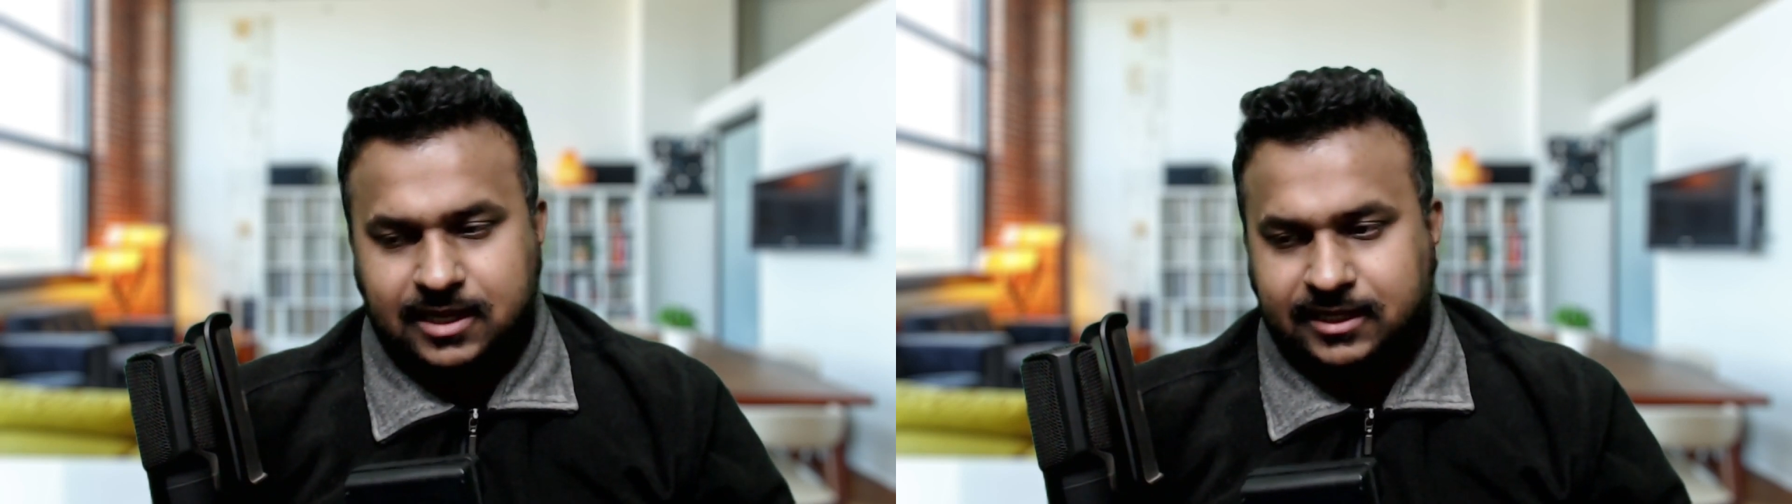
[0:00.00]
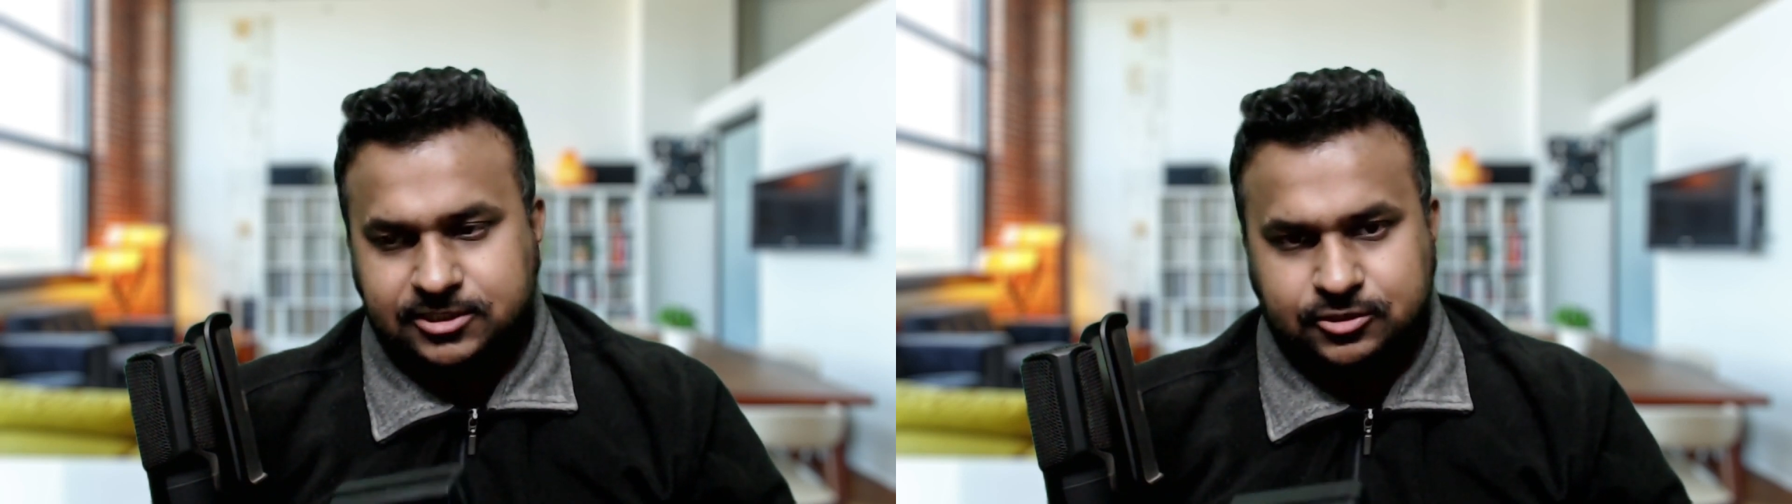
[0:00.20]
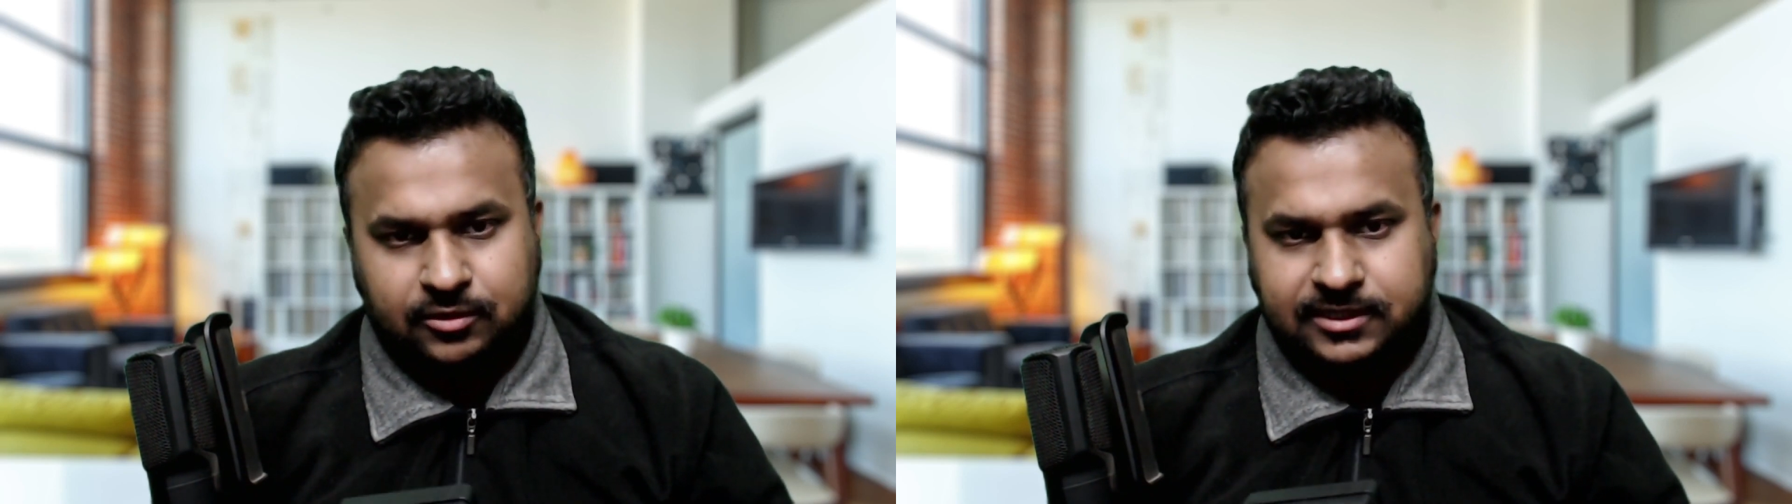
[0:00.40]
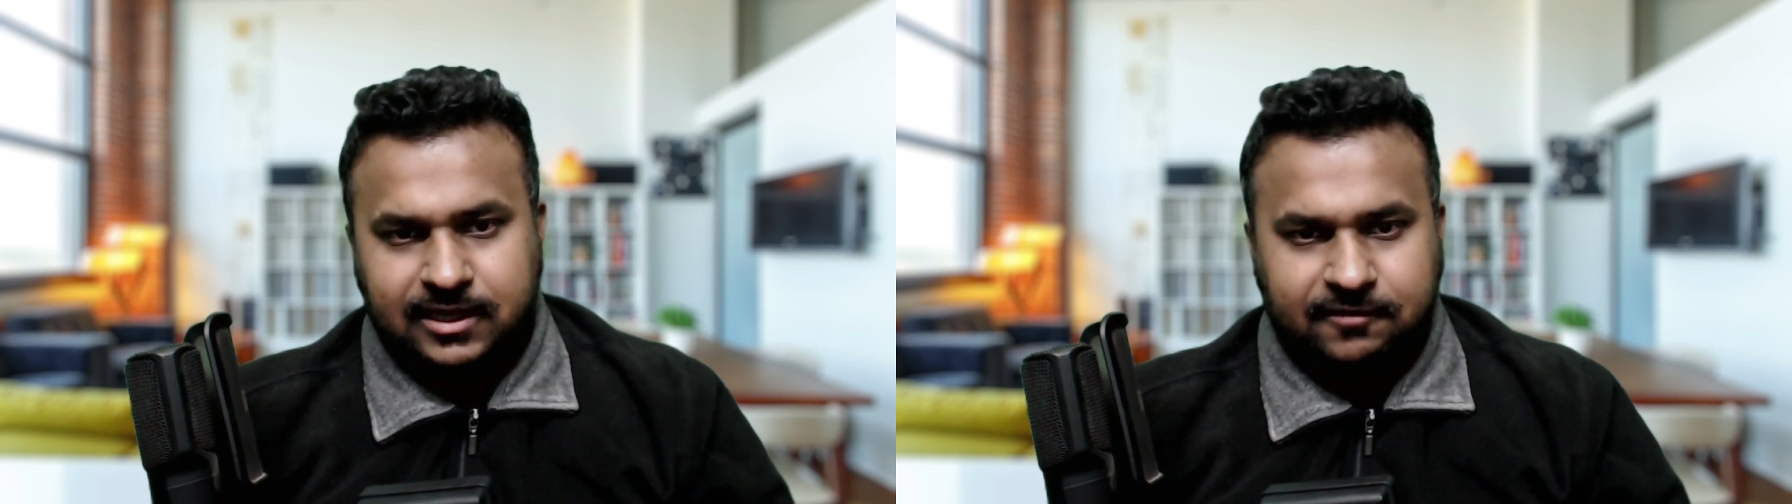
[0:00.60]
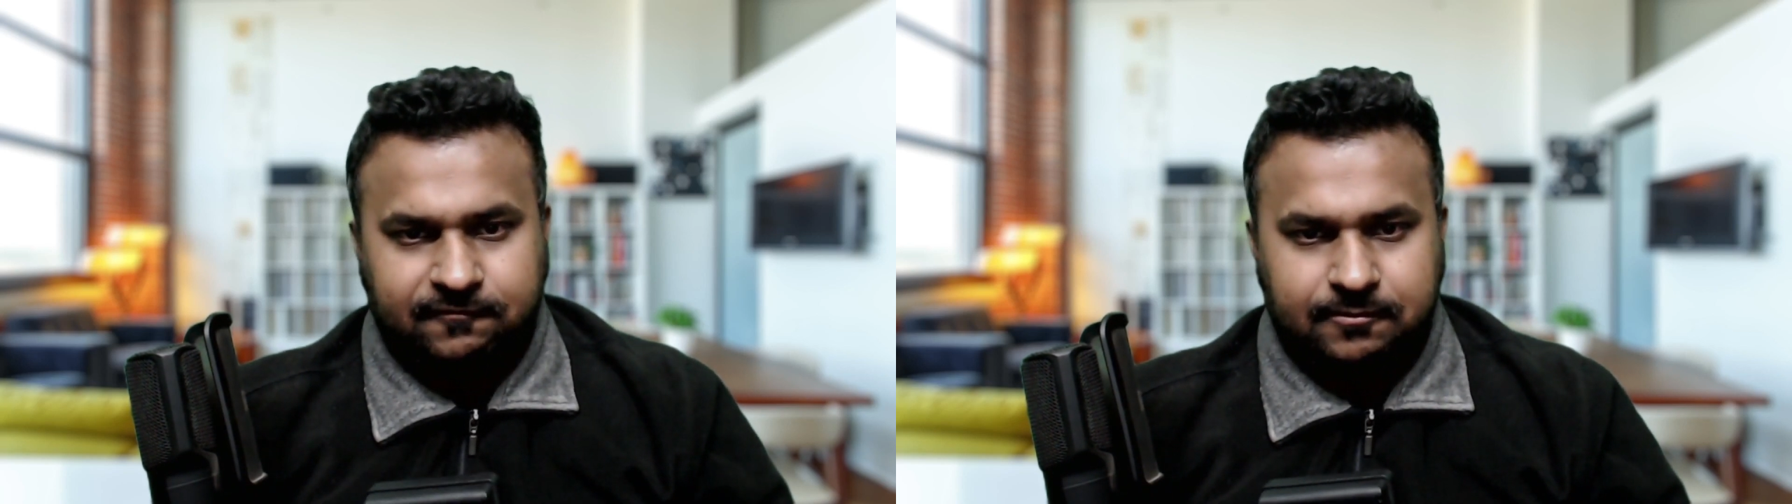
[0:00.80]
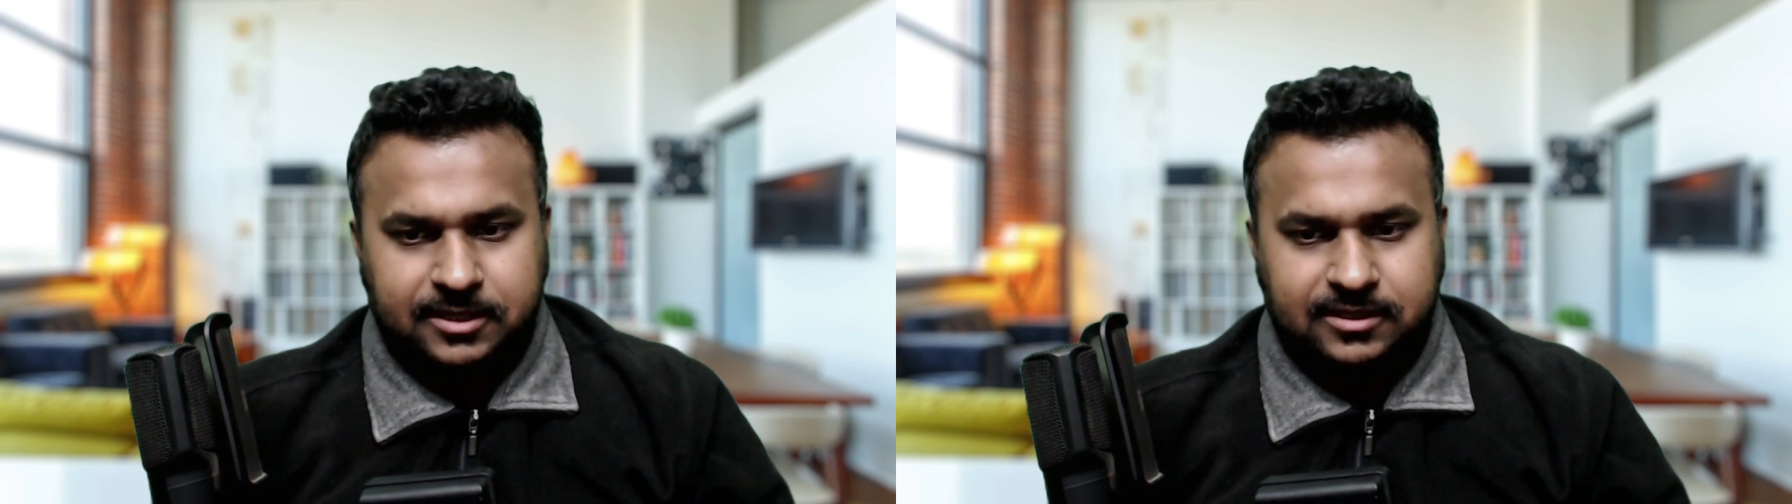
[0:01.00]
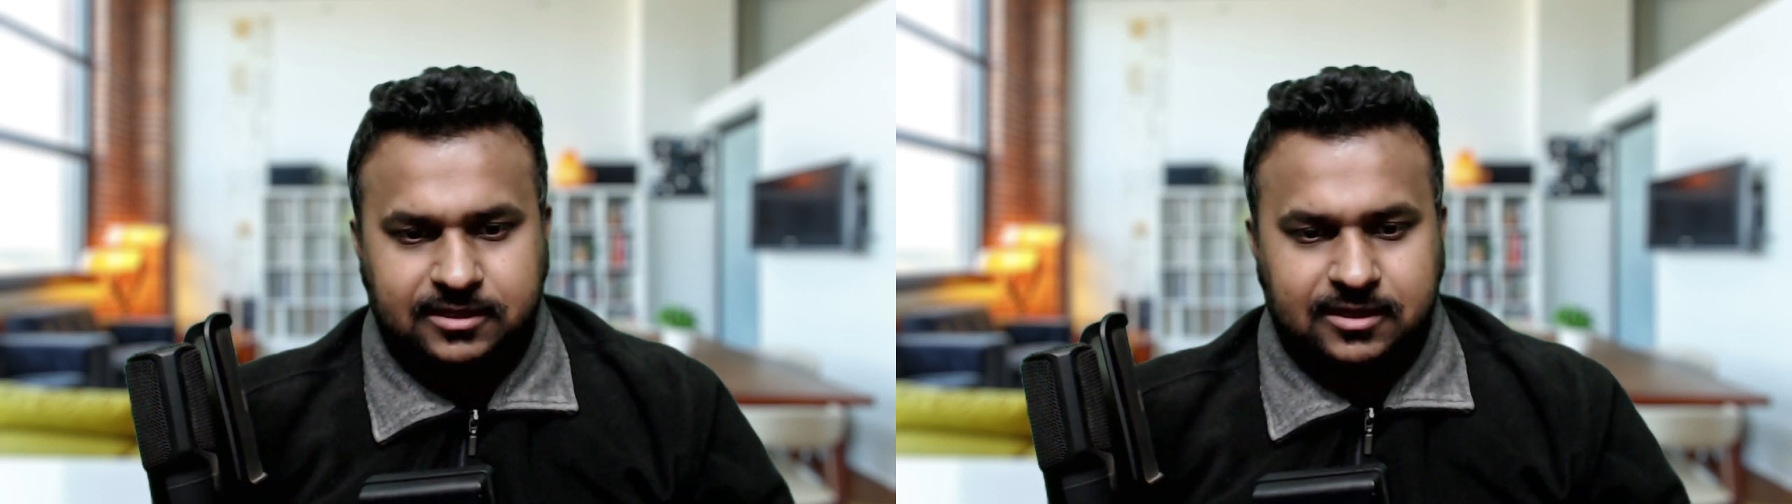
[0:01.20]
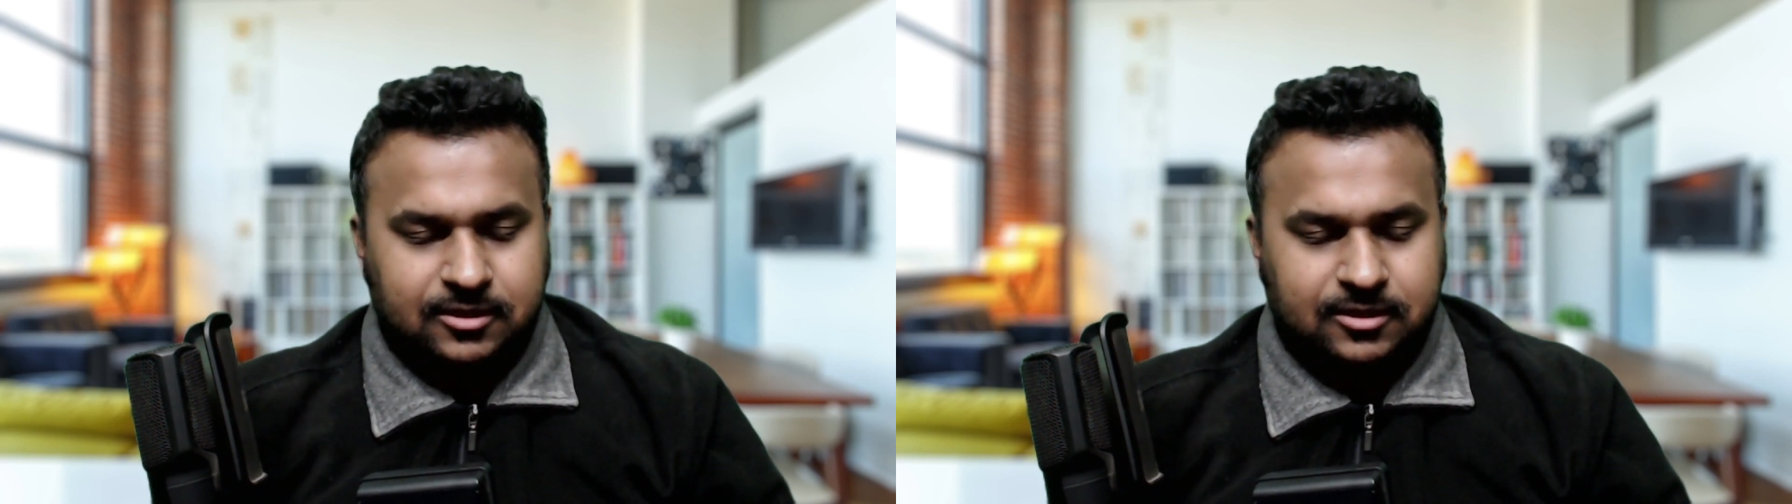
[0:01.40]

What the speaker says: like a solid layer for me.